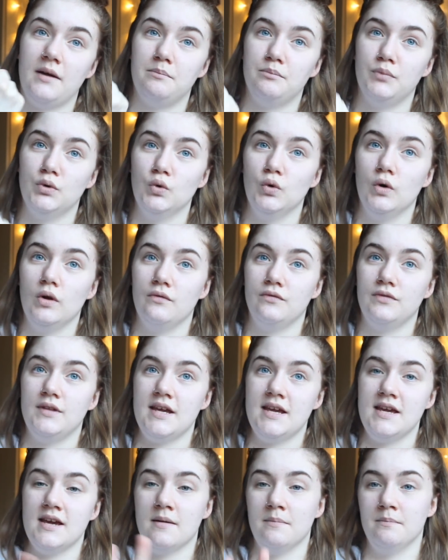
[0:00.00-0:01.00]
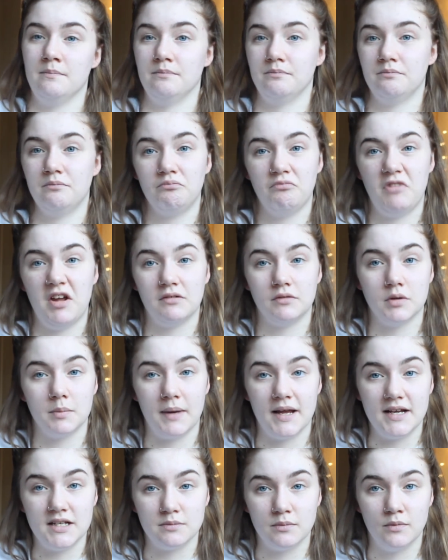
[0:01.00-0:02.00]
ball of the hip
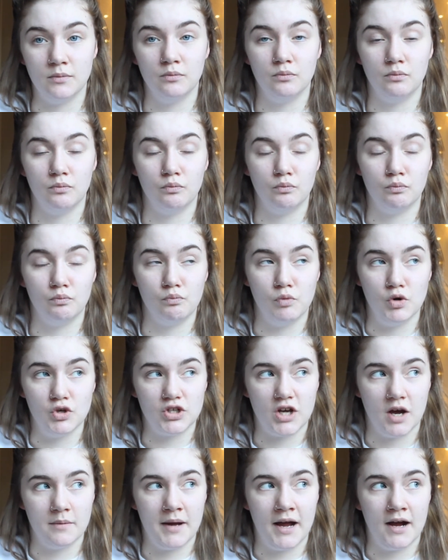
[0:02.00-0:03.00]
replacement would come